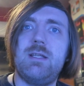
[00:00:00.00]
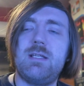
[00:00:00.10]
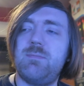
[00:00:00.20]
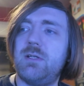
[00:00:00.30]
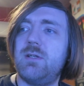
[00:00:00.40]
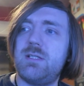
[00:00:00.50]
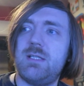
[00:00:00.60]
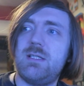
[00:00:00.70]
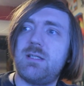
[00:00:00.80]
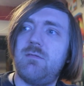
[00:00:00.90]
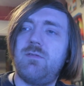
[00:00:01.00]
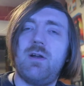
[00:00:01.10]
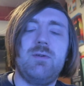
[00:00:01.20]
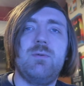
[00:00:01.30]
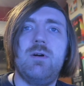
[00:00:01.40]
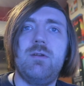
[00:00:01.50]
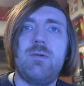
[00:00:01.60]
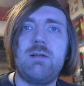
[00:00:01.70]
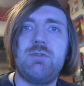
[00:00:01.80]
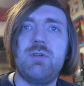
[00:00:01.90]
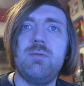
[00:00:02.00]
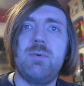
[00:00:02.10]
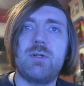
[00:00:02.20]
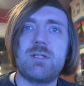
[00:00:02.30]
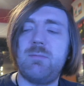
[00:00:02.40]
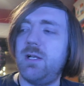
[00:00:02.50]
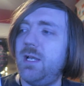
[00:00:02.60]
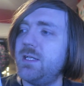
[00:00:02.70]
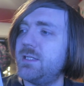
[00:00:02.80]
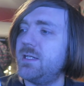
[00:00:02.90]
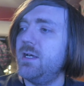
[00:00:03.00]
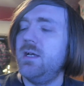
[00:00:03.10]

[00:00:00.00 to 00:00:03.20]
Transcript: this because these are the final unread Dune books on my list.